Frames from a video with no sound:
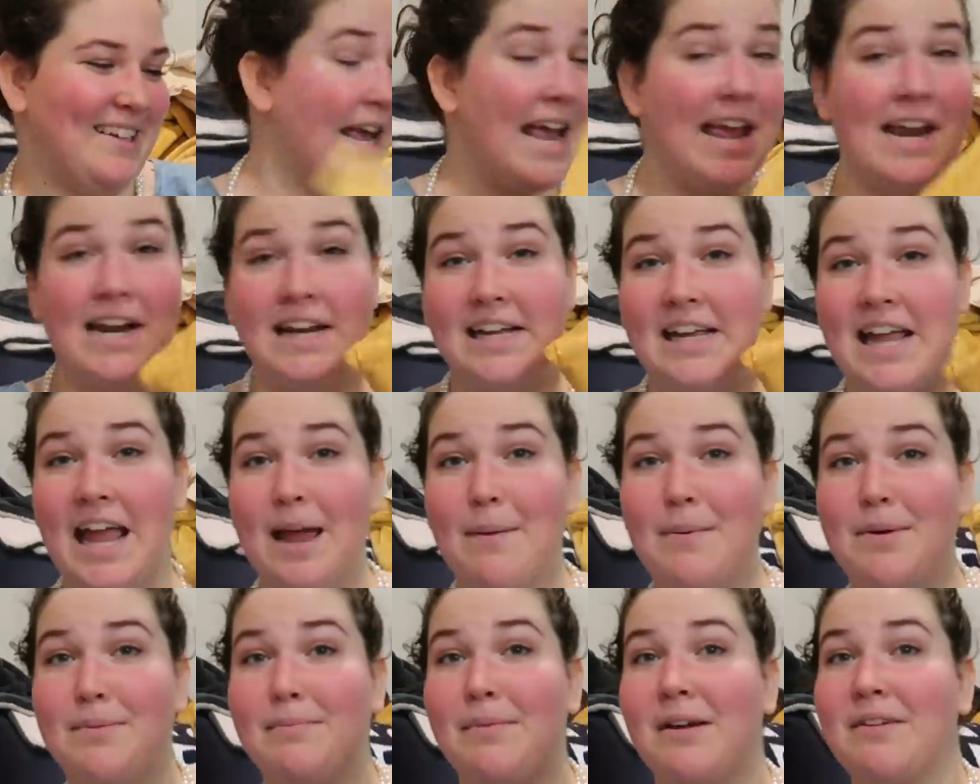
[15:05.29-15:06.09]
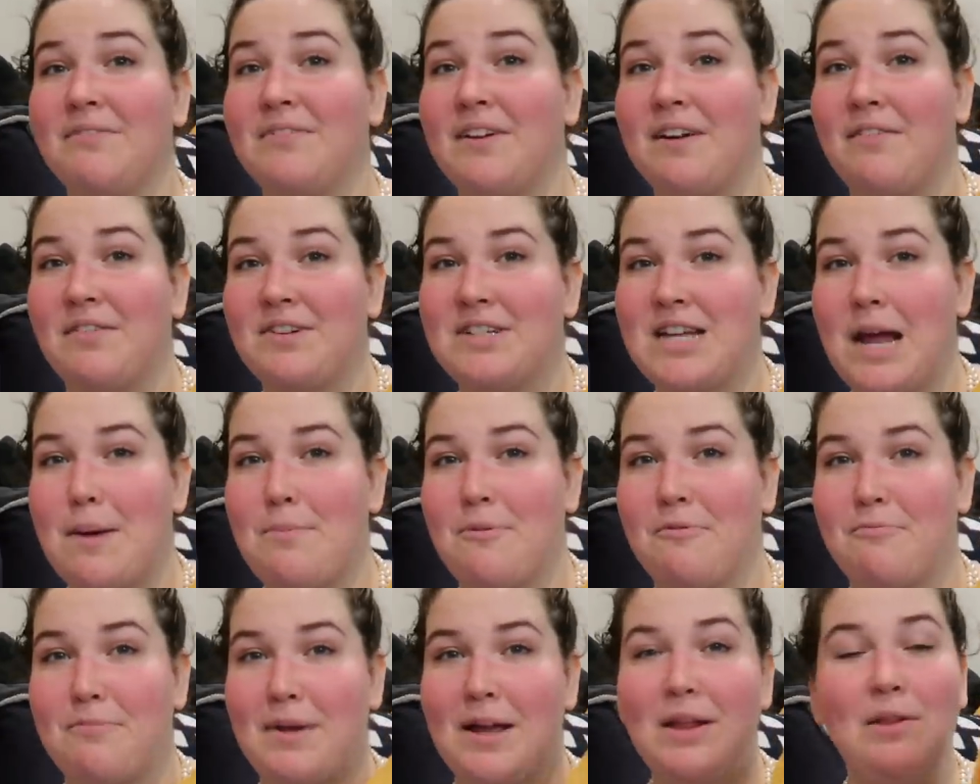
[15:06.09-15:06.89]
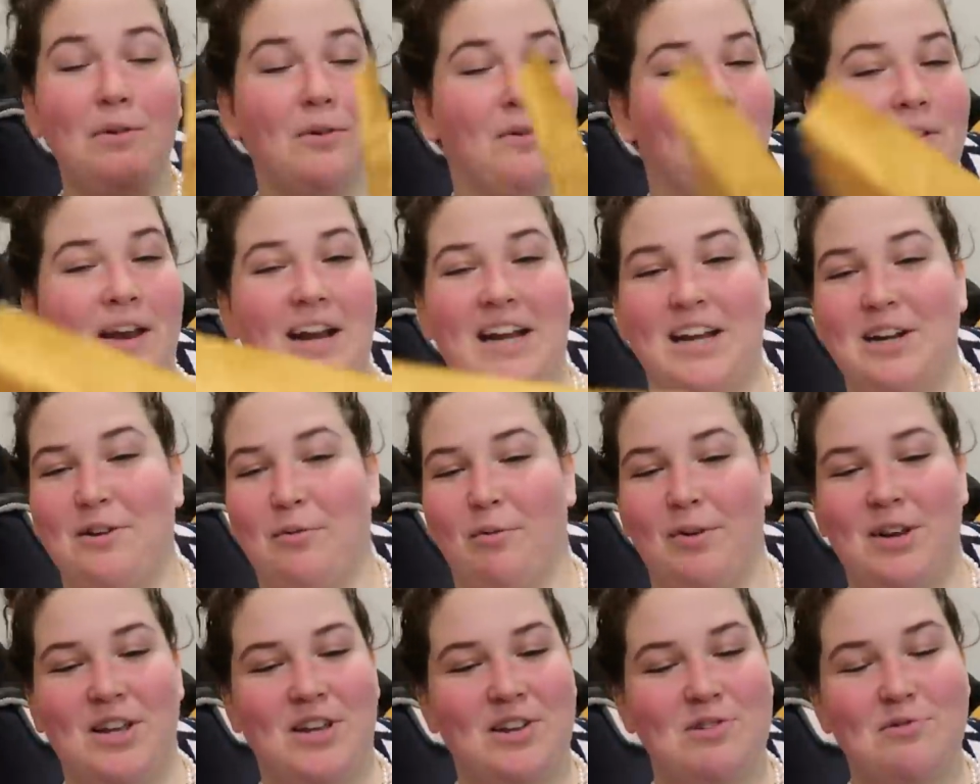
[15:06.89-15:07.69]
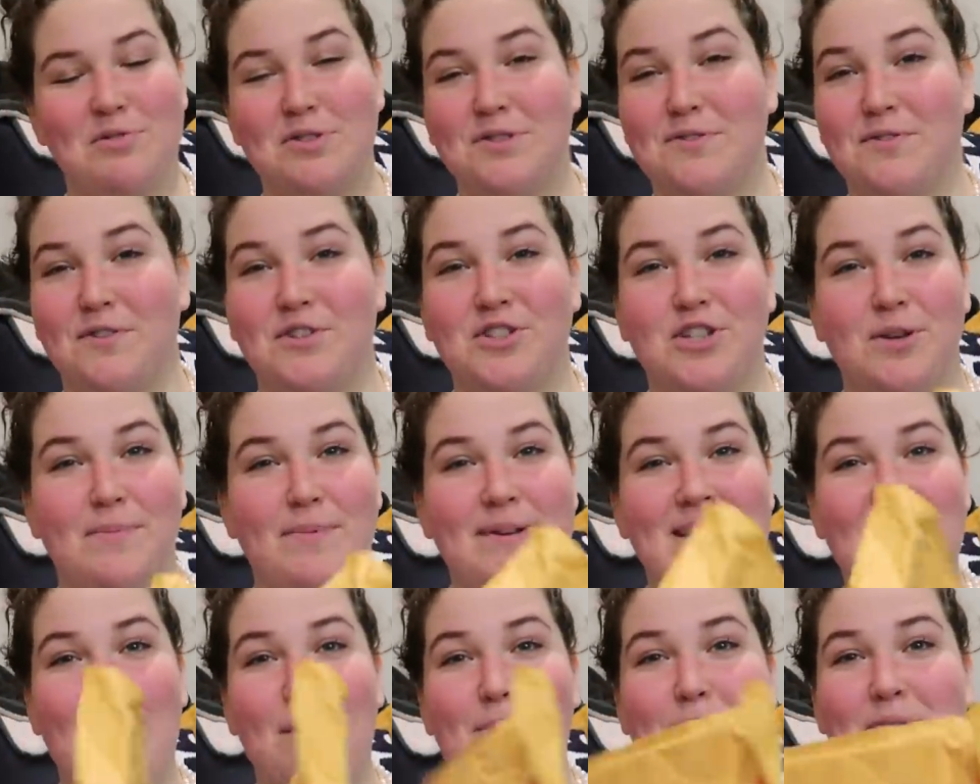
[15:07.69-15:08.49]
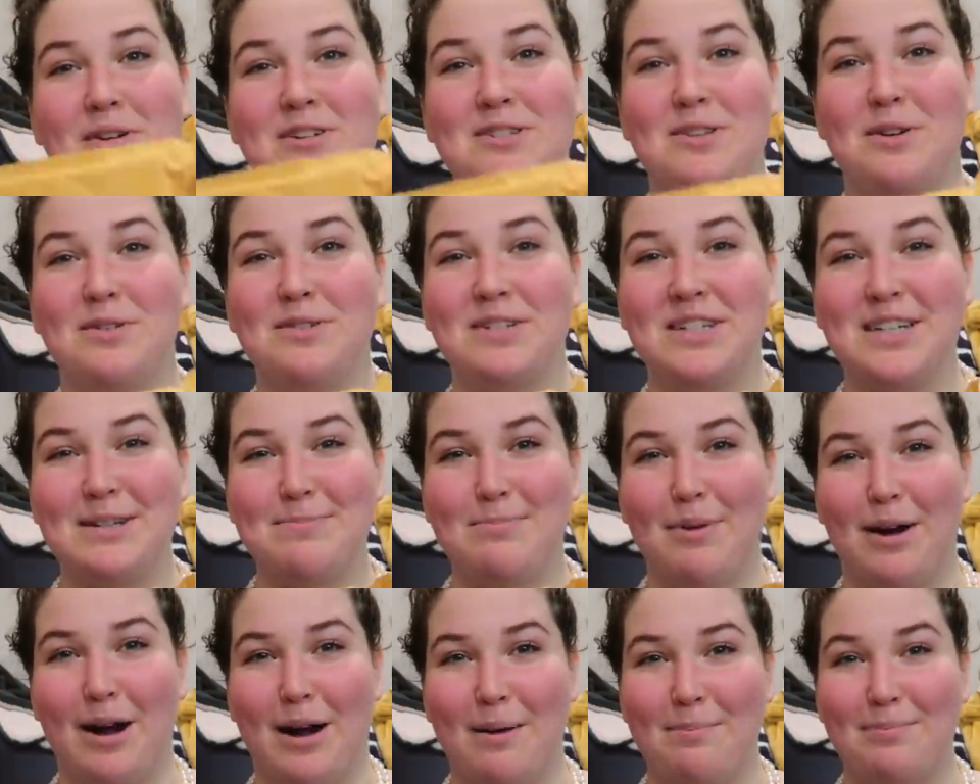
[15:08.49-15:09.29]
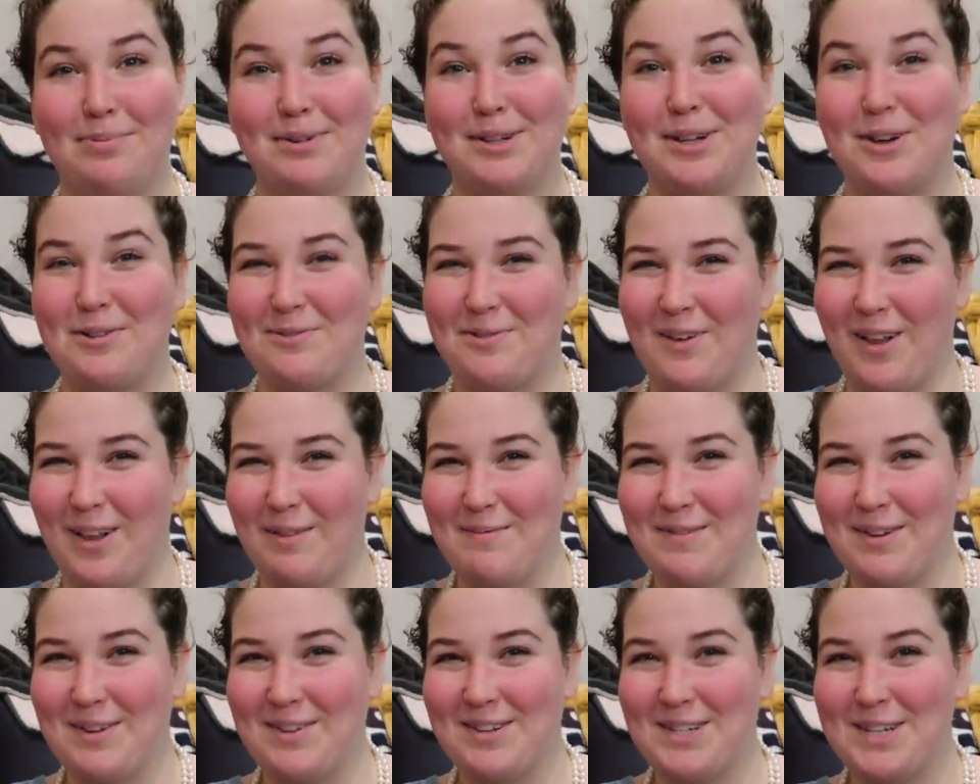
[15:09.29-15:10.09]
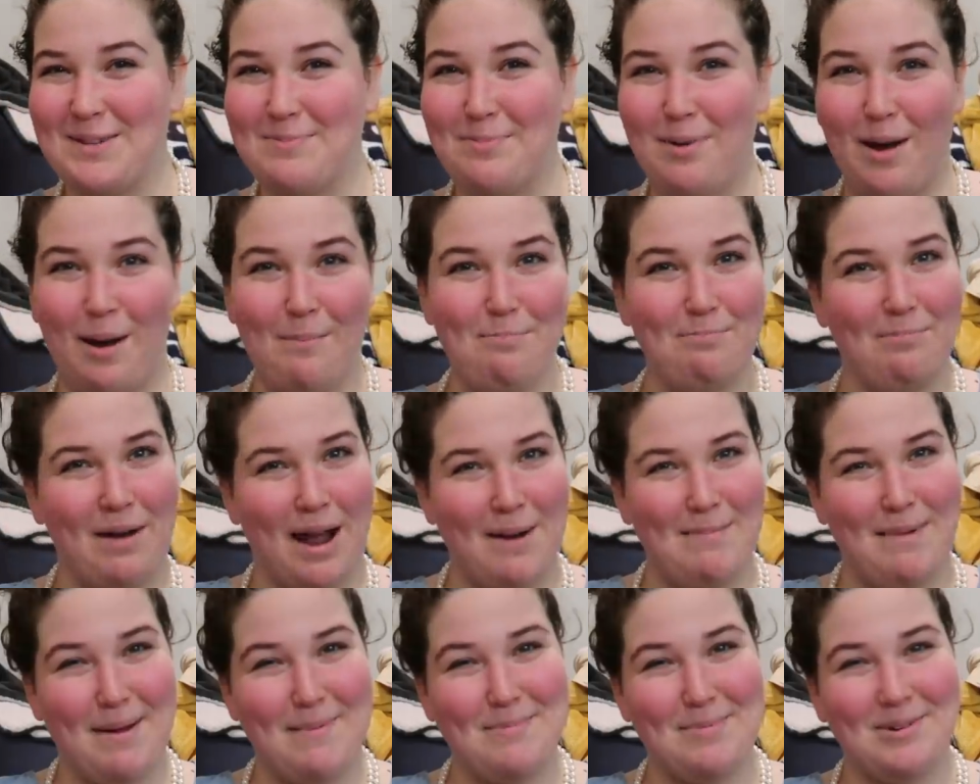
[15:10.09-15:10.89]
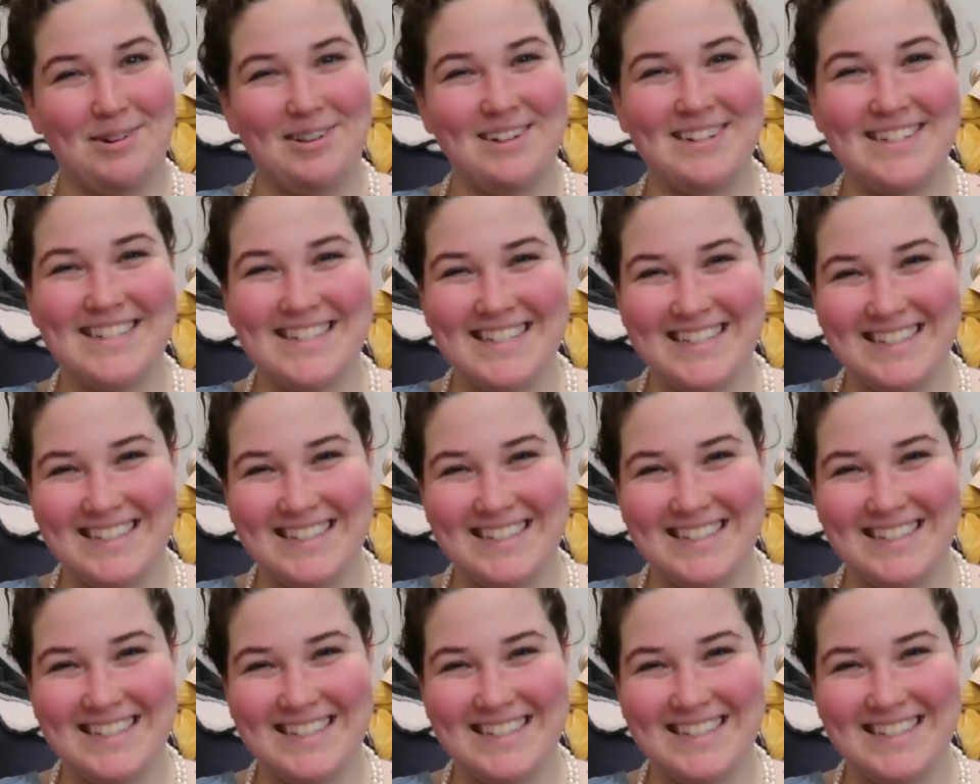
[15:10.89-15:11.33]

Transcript: And it came in my favorite type of mailer that I can reuse for shipping out books on Depop. Go follow me on Depop, buy my books.